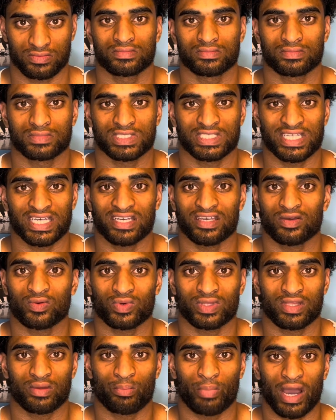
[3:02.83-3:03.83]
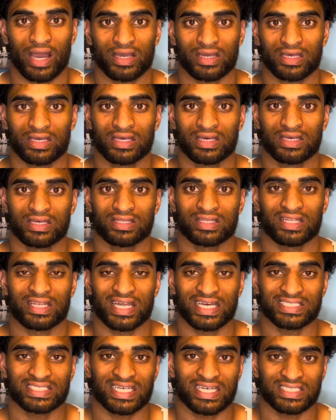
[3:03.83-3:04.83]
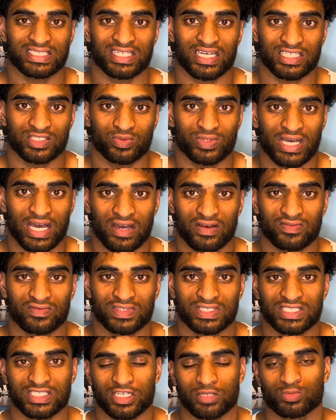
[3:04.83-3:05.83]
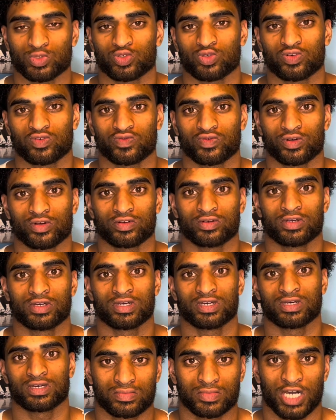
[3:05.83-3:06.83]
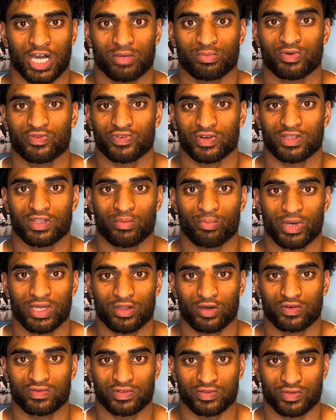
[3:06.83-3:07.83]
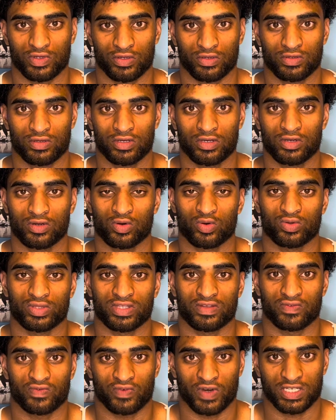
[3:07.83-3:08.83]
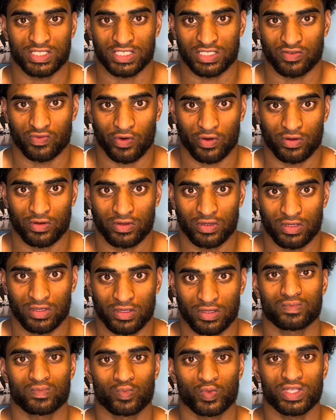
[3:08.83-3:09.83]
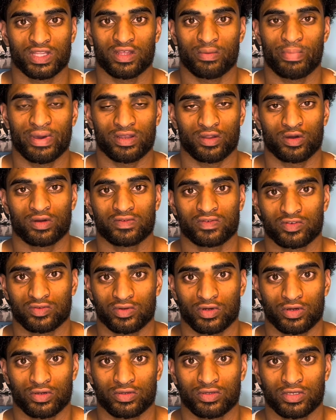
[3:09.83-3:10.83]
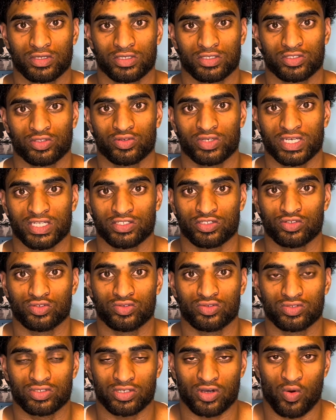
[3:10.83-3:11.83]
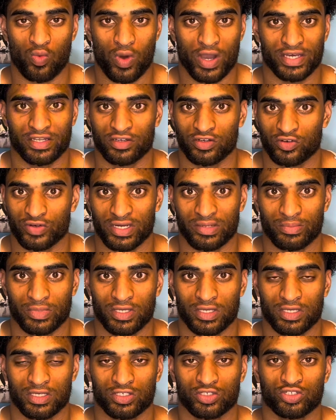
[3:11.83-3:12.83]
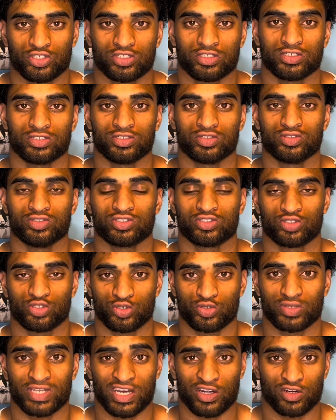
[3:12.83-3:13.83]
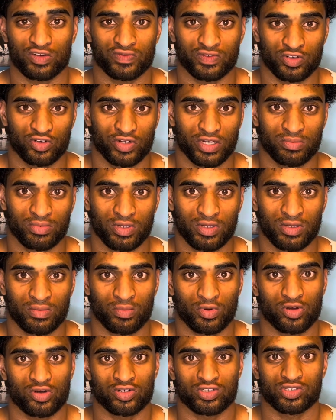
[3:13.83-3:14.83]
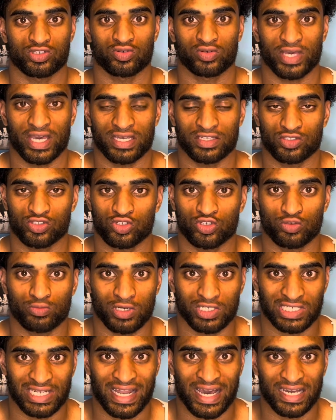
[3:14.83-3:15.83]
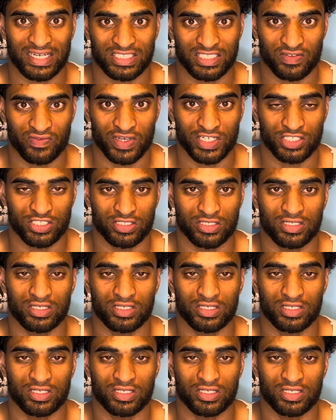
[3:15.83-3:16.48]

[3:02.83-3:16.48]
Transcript: Sticking with the back, the next exercise we have is some sort of row. I prefer the bent over row or the inverted row. With the bent over row, you can use a wider grip. You shouldn't use too narrow of a grip because you're getting too much lat activation.